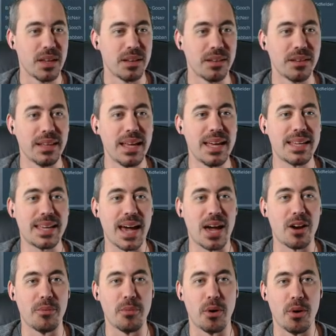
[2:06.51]
Lee
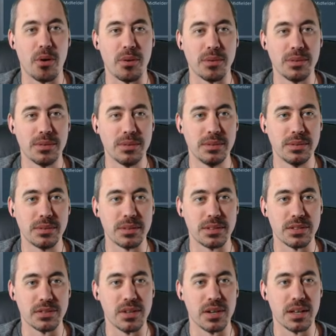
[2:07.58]
Cattermole,
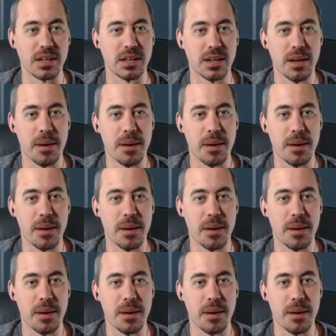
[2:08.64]
let's look.